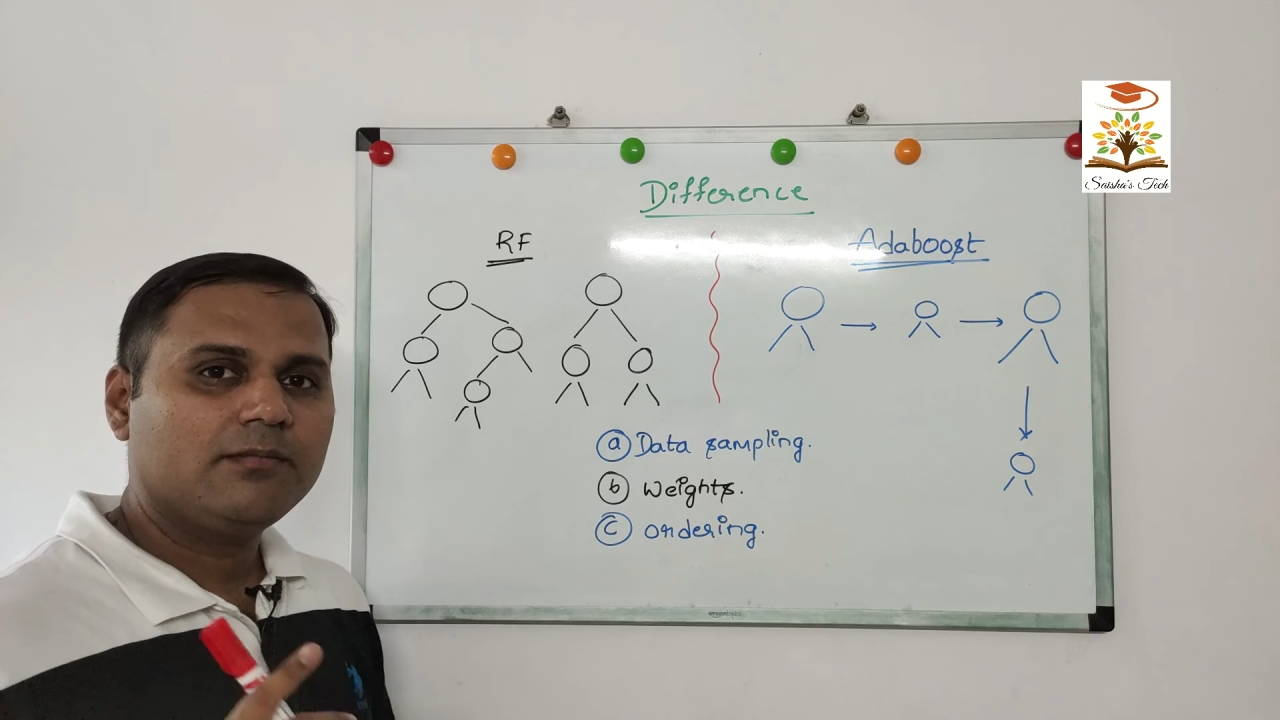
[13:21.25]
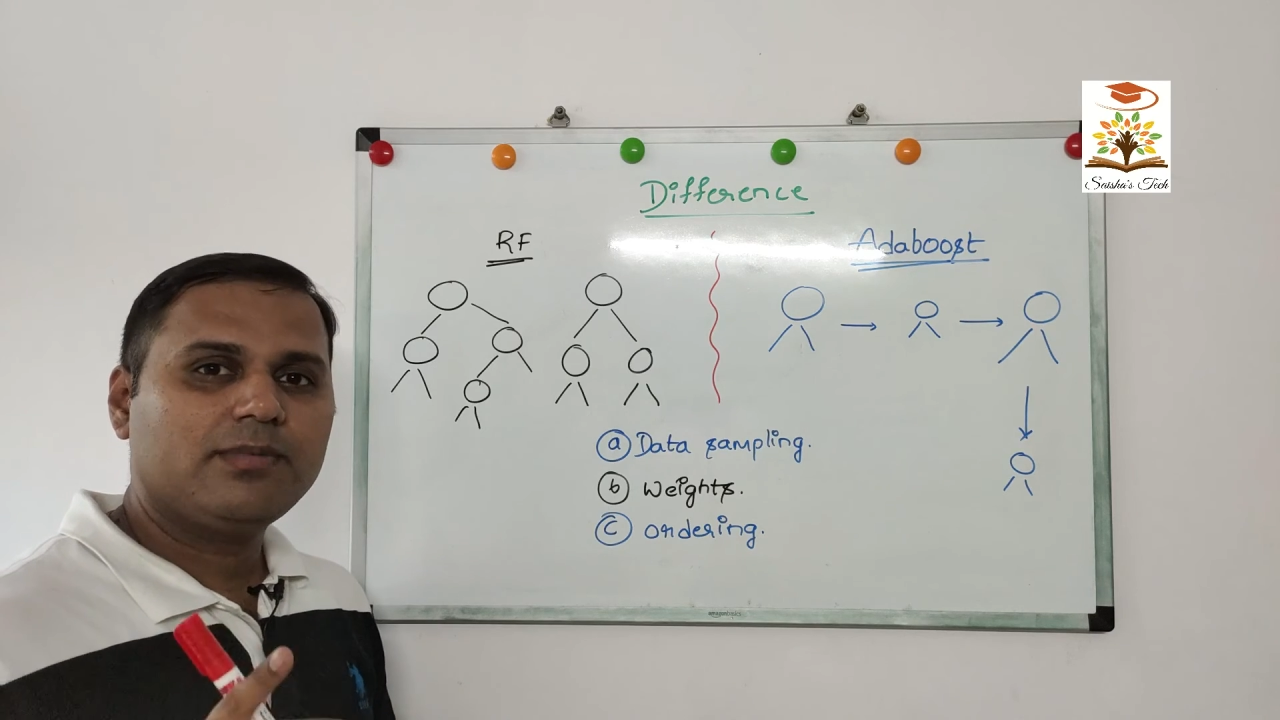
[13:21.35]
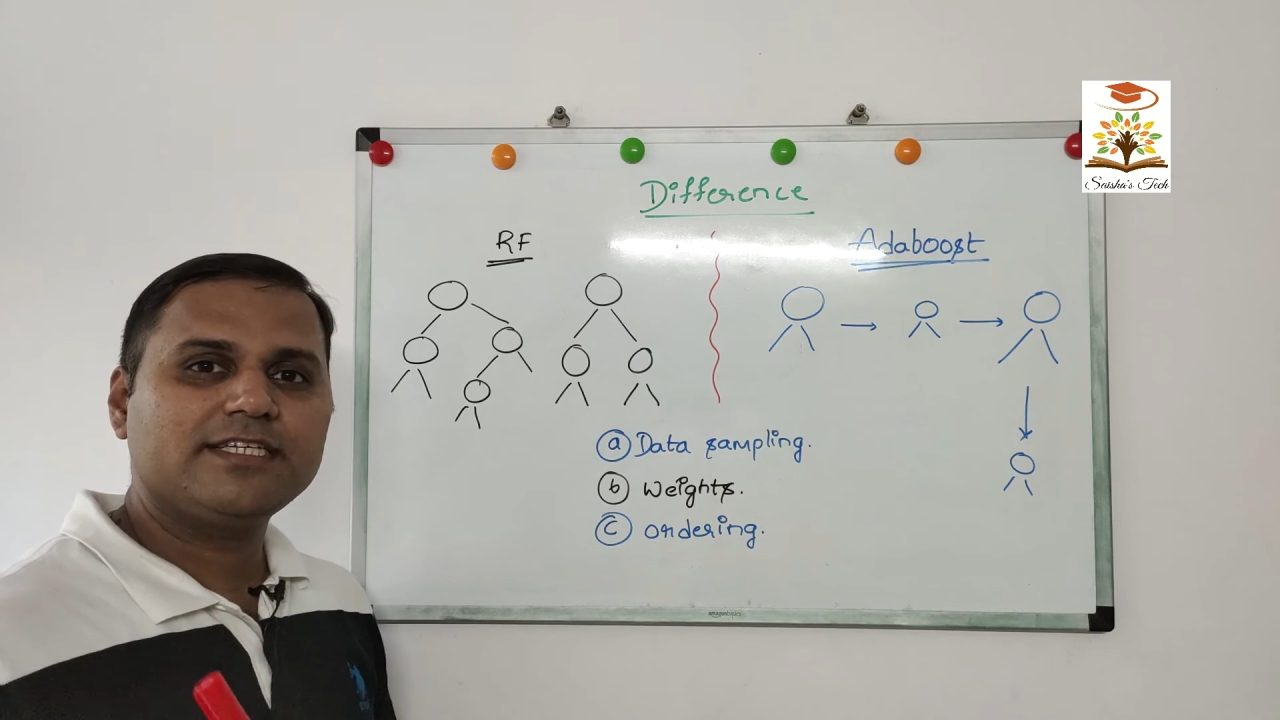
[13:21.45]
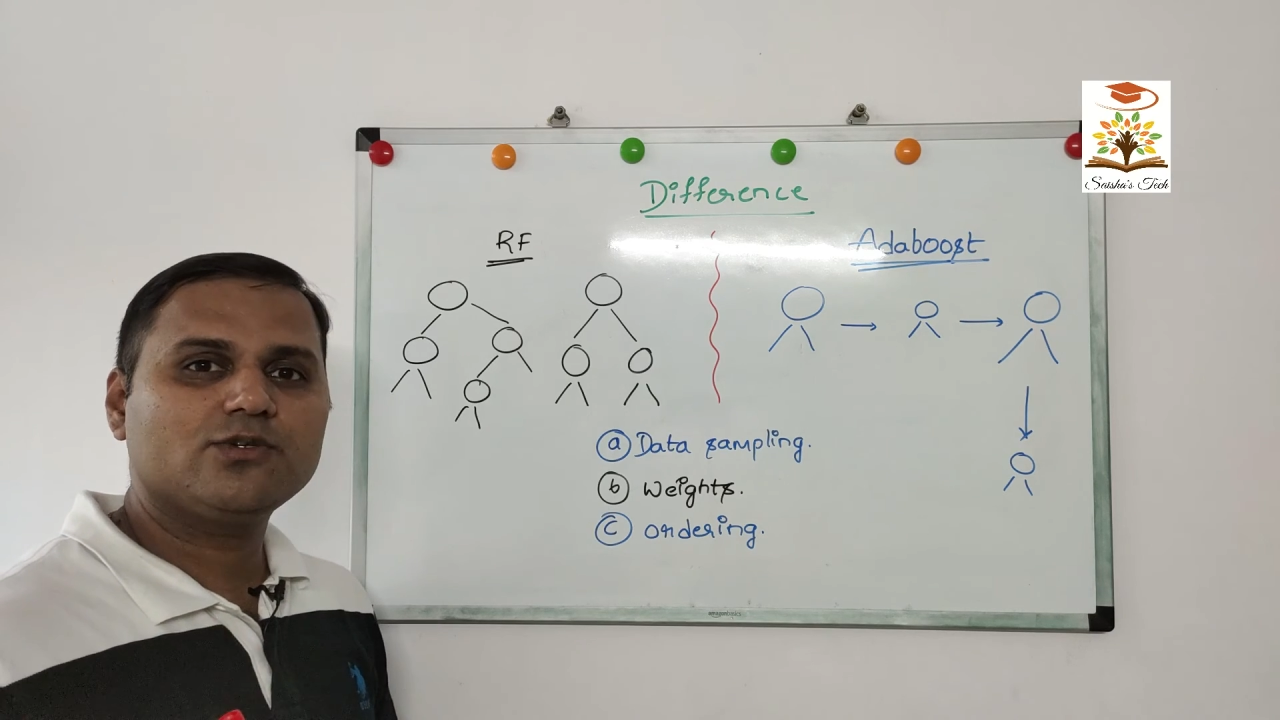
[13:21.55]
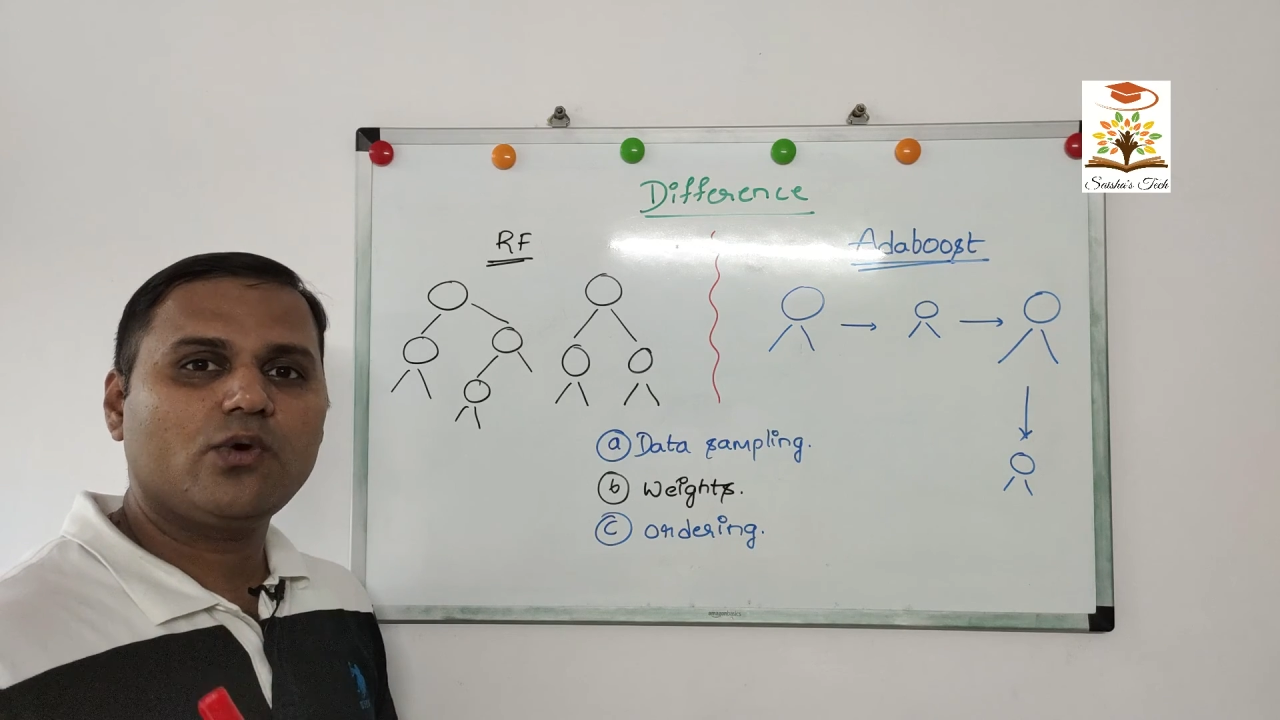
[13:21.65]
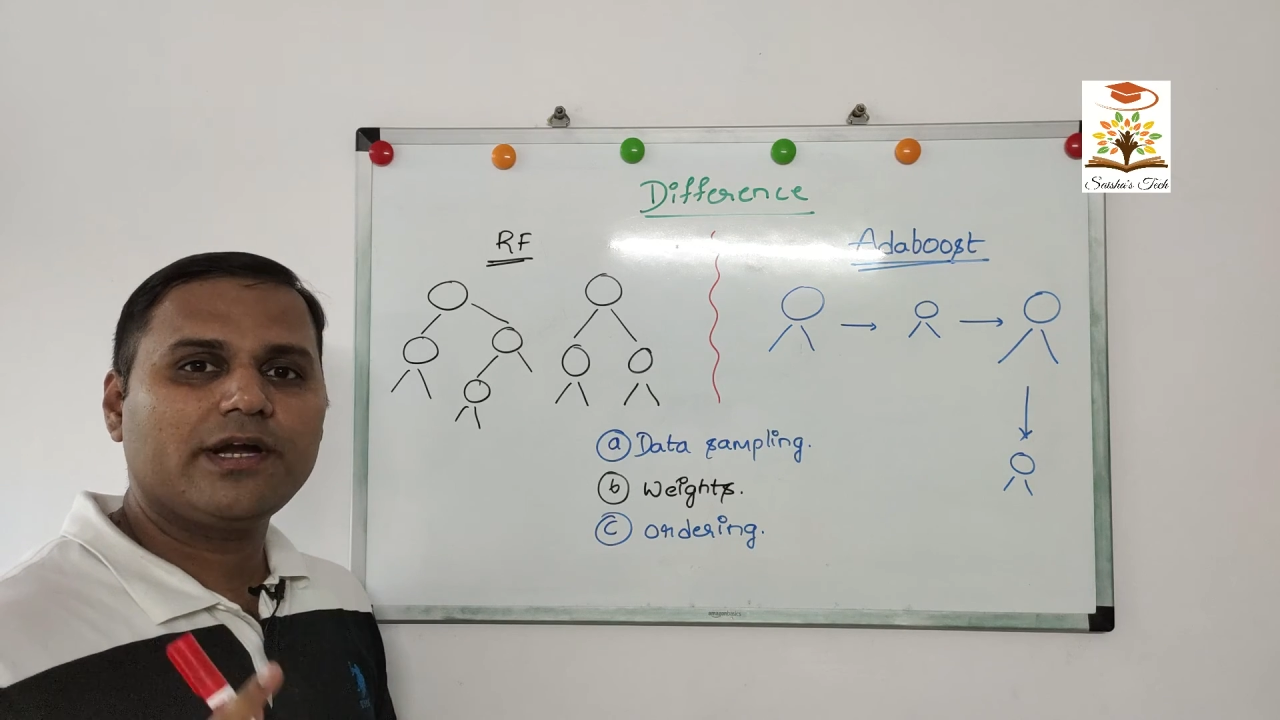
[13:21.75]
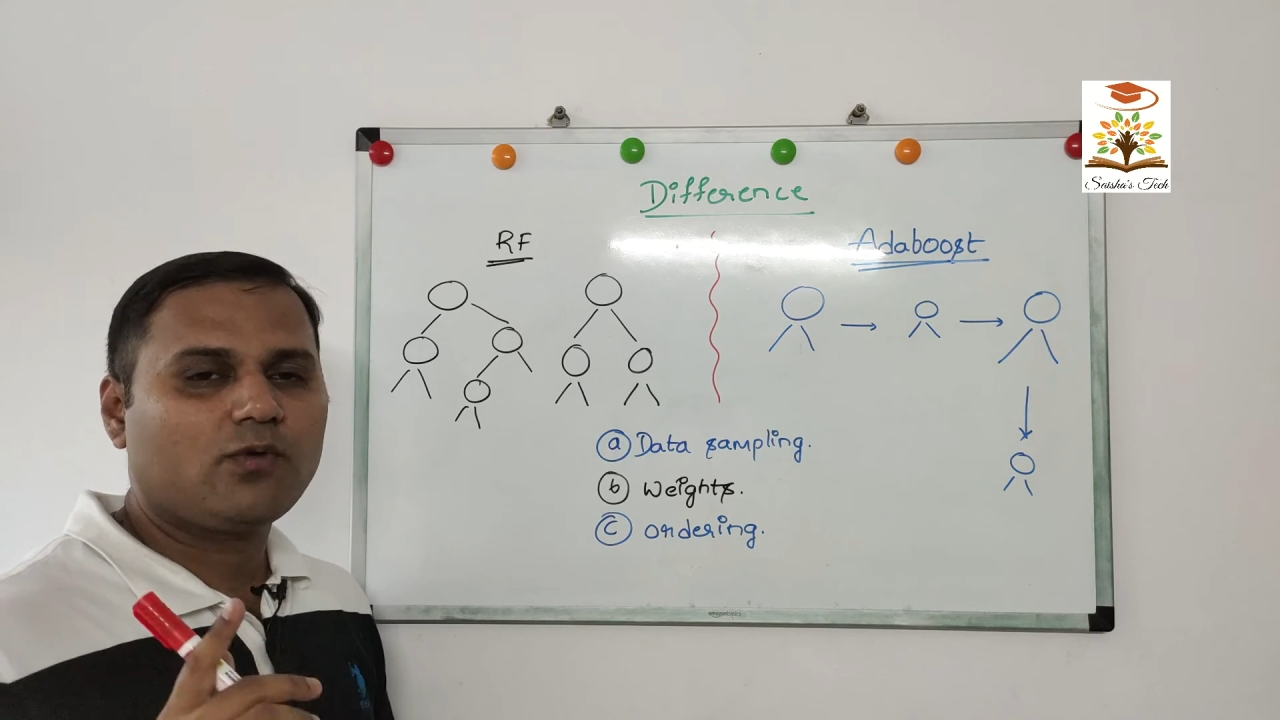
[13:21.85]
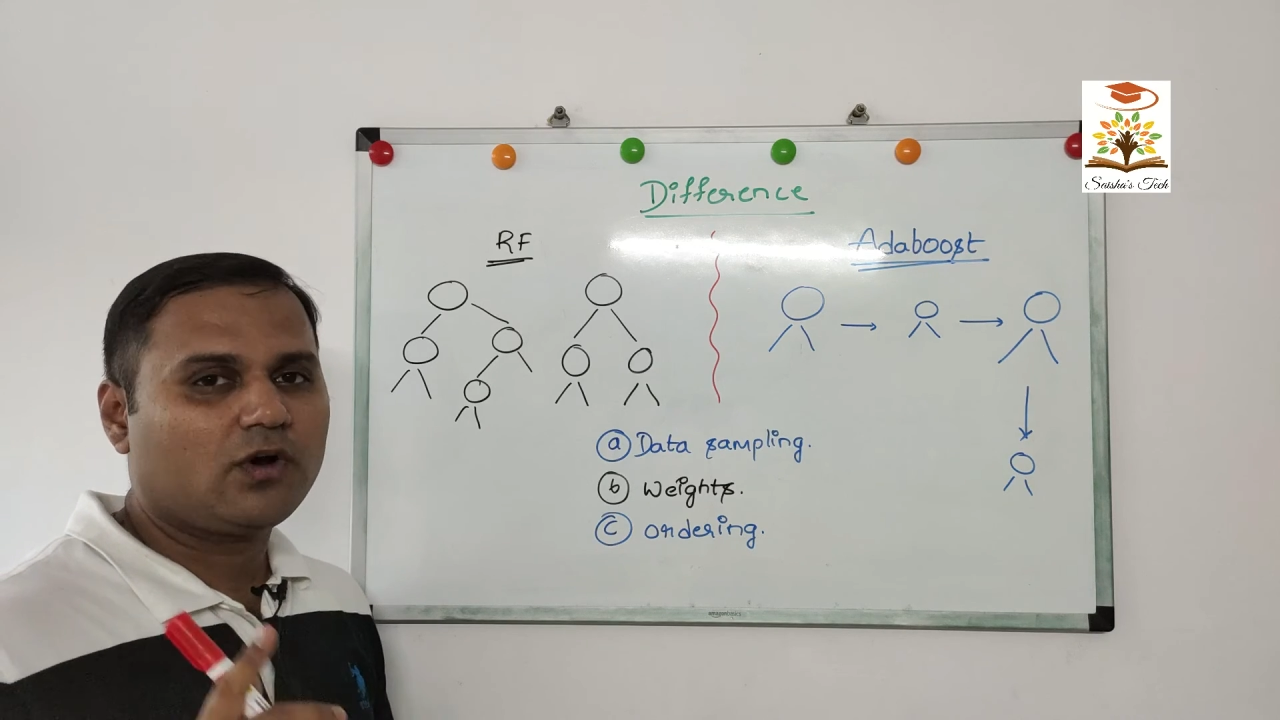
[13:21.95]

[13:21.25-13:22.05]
please go and